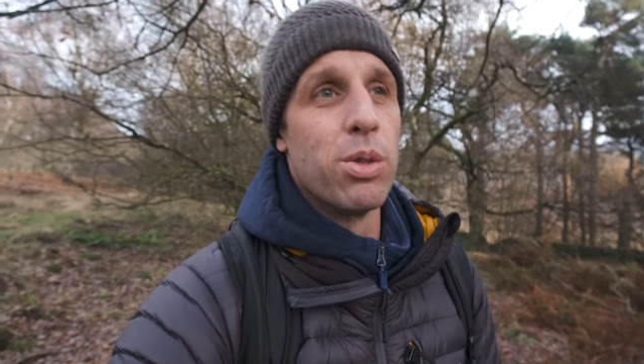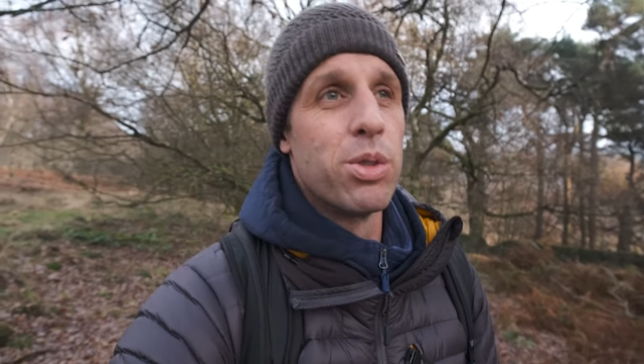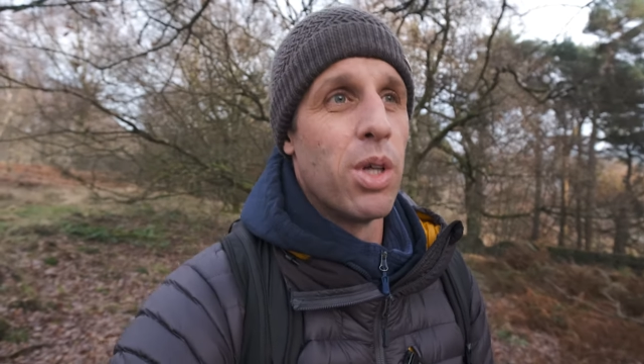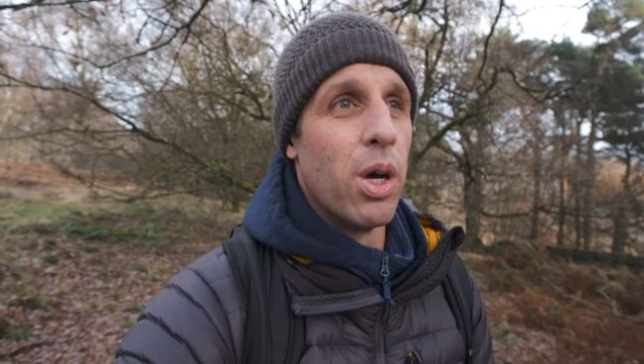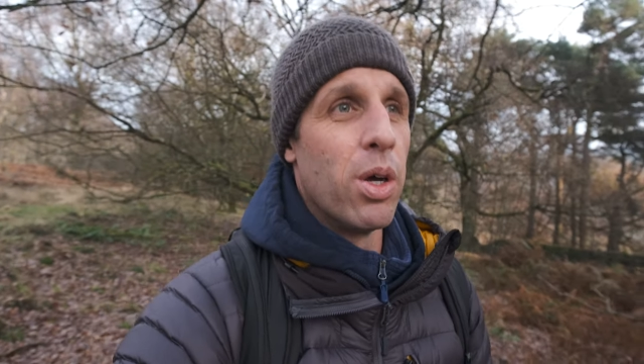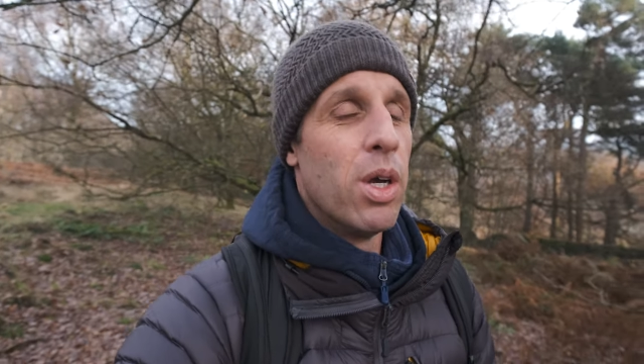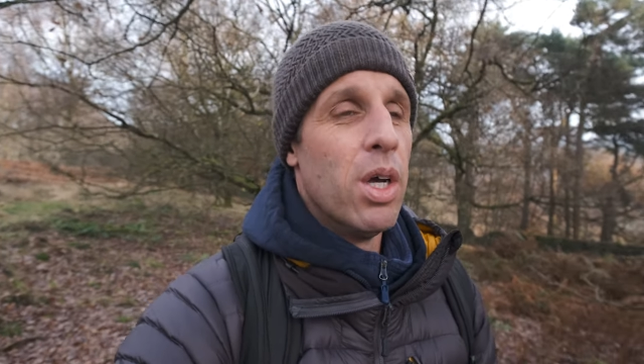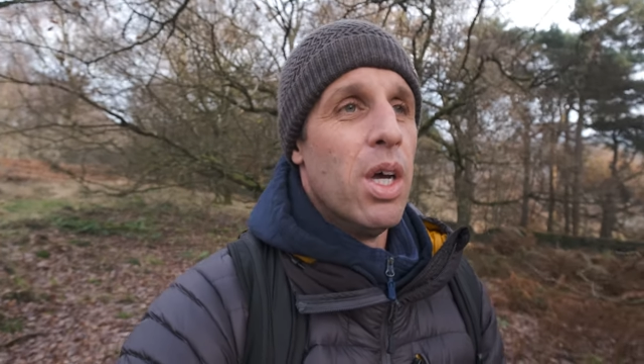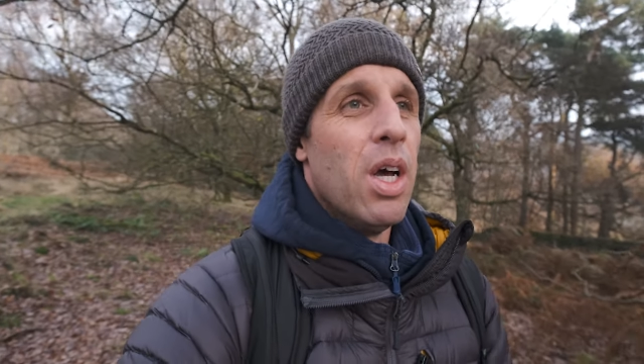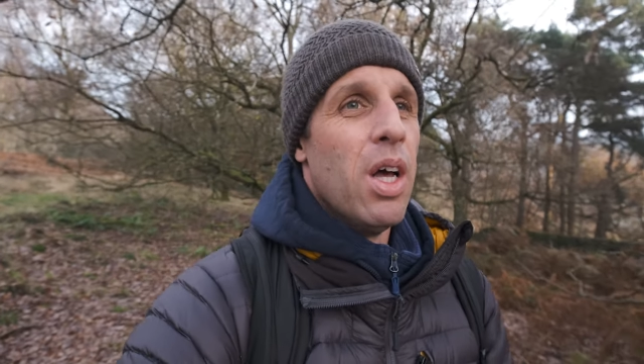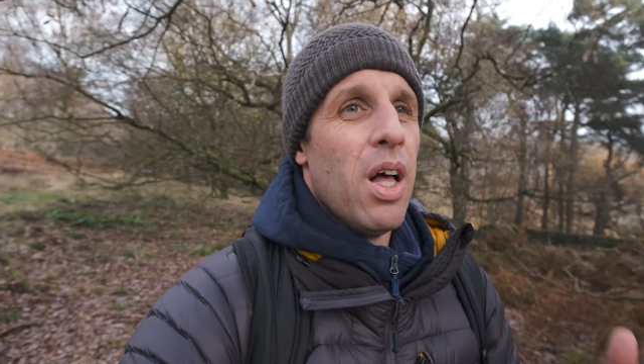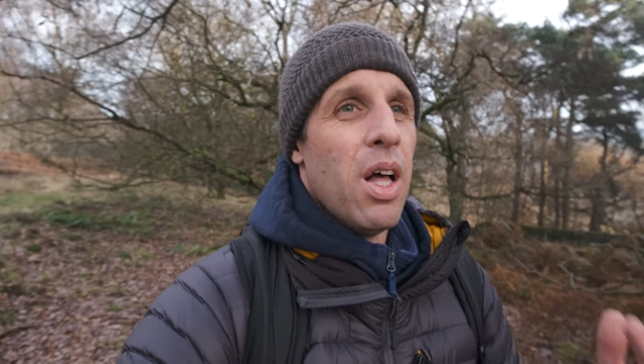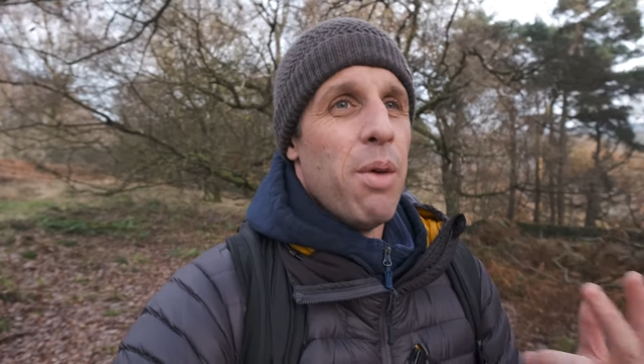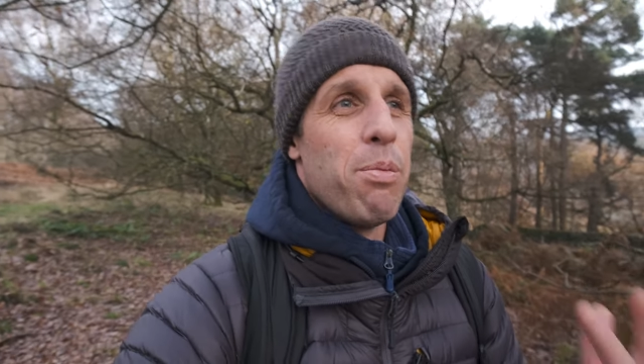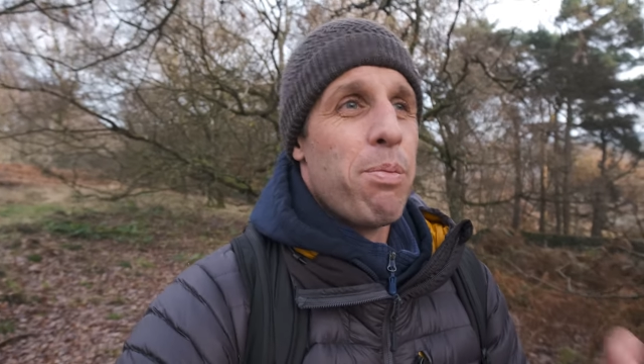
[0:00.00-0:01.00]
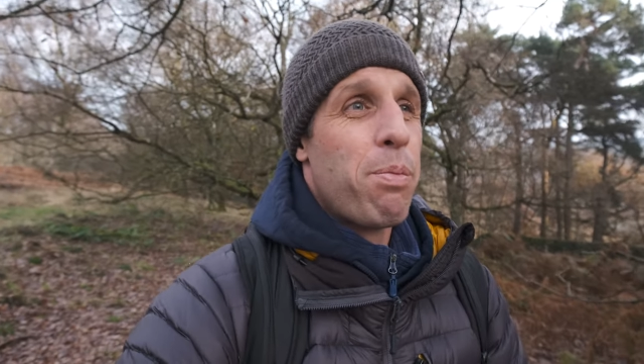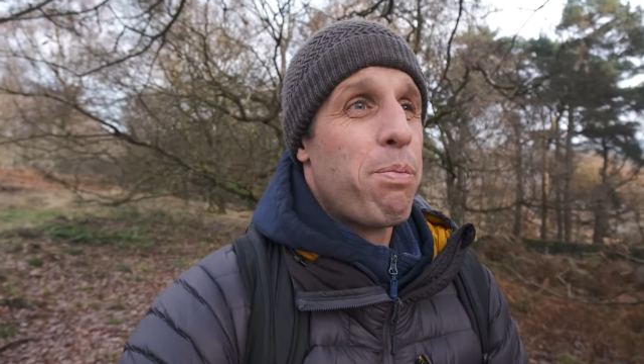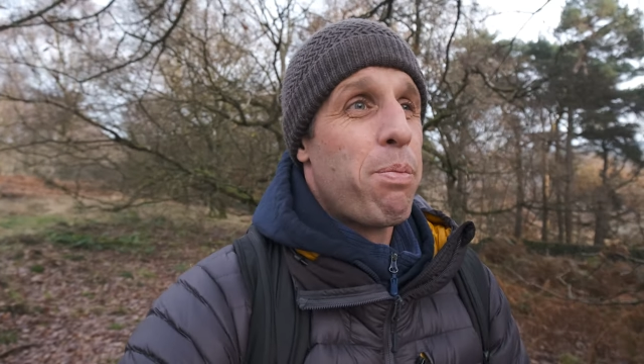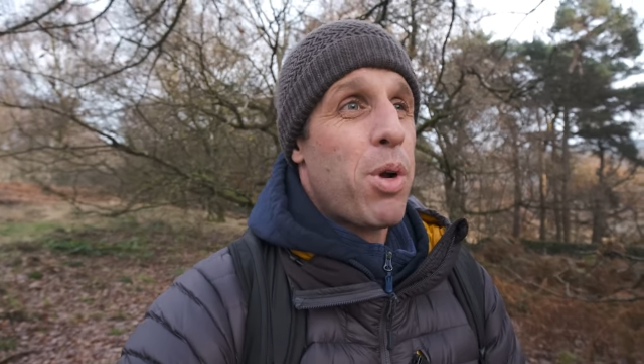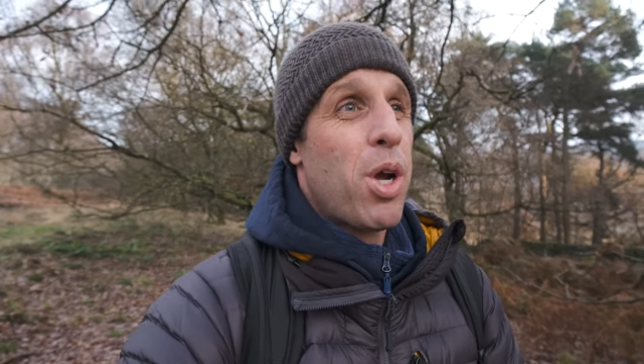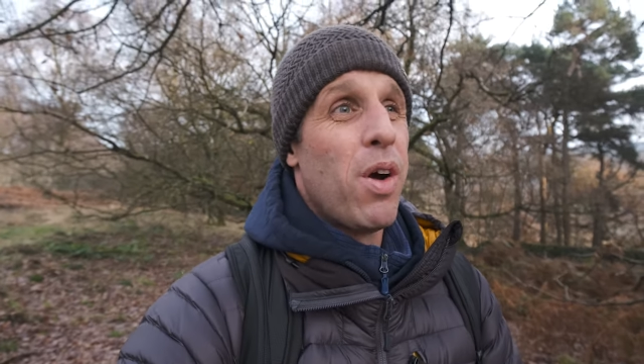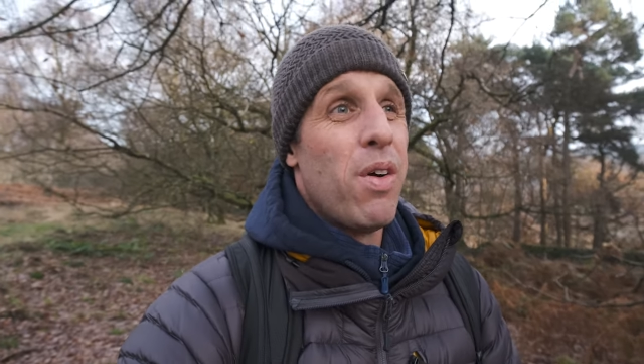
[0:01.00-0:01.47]
So
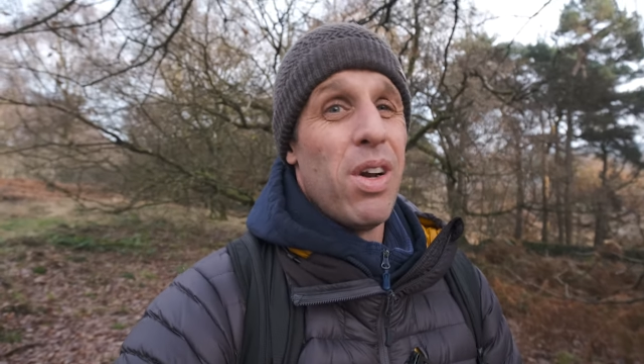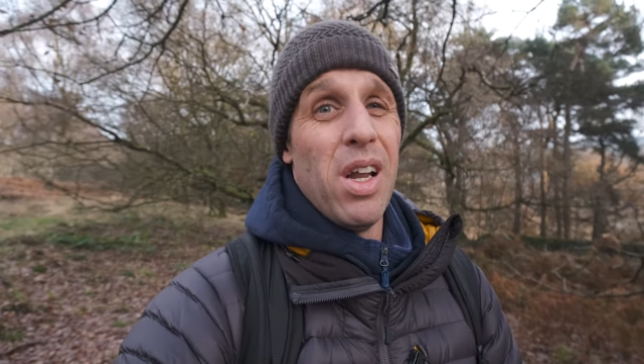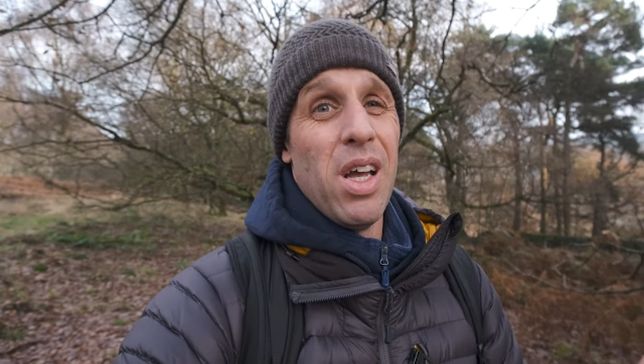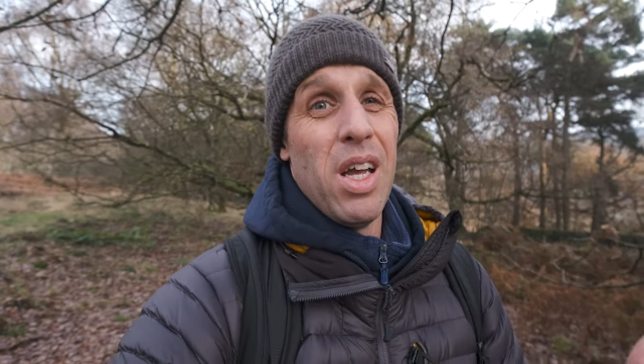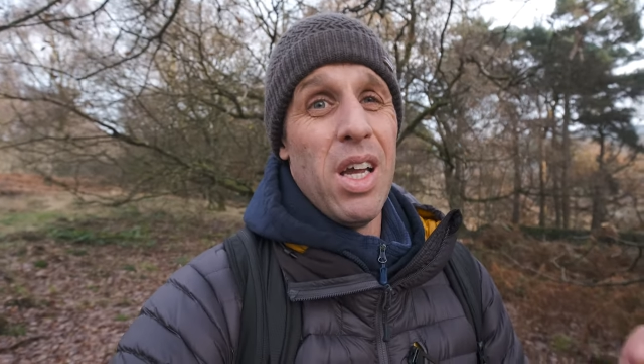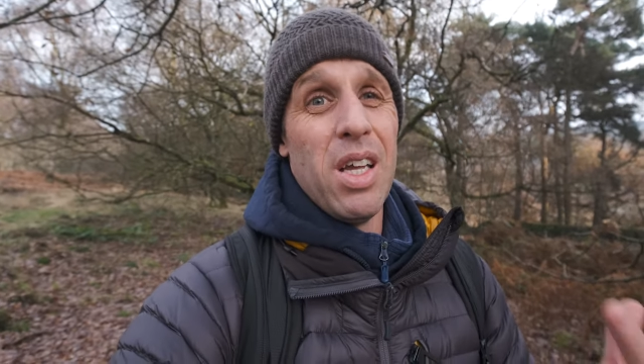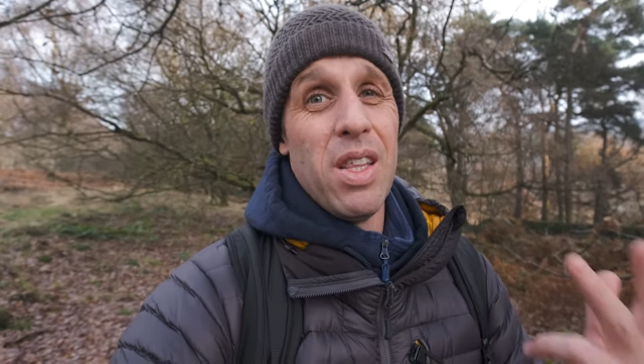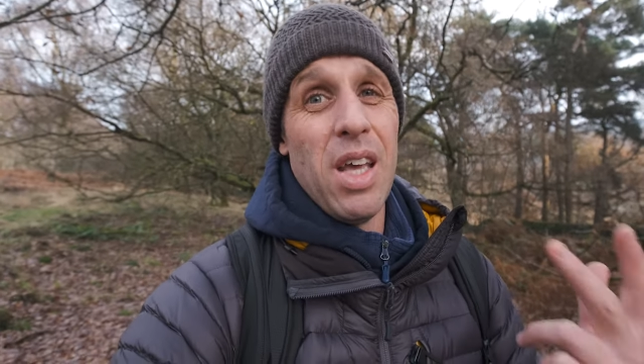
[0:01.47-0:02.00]
currently